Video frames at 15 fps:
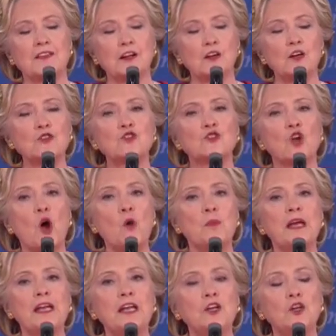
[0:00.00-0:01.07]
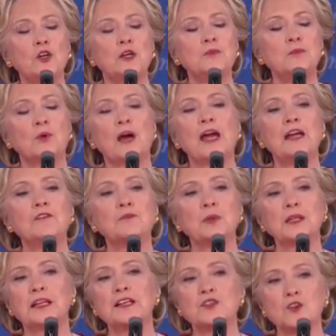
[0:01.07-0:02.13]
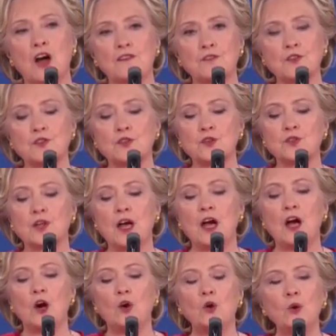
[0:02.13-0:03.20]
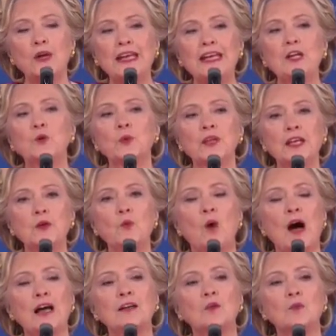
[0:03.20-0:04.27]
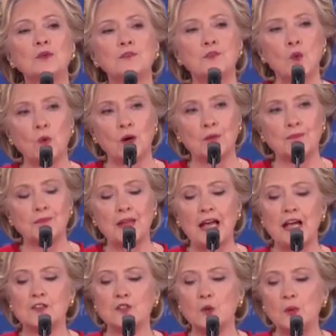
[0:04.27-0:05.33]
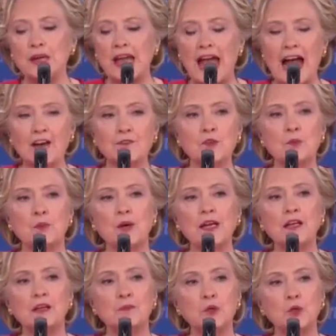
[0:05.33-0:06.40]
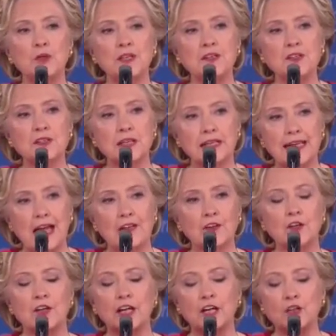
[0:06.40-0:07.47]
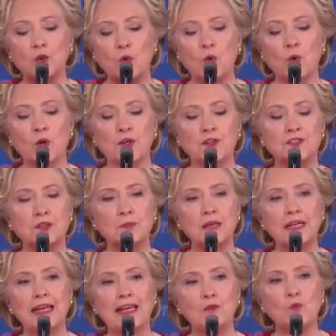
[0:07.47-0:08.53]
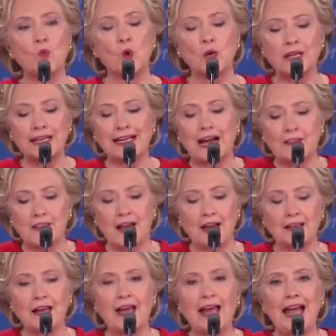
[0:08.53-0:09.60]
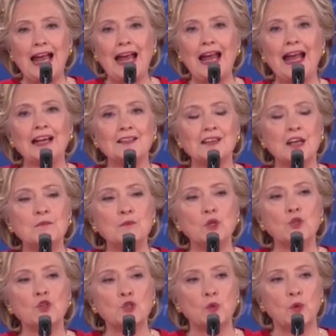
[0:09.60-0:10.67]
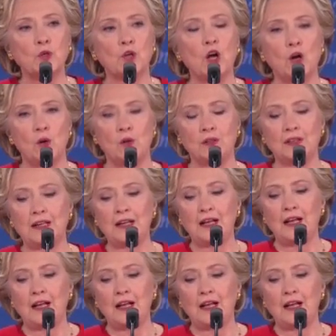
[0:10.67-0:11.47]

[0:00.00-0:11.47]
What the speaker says: there are so many good, brave police officers who equally want reform. So we have to bring communities together in order to begin working on that as a mutual goal.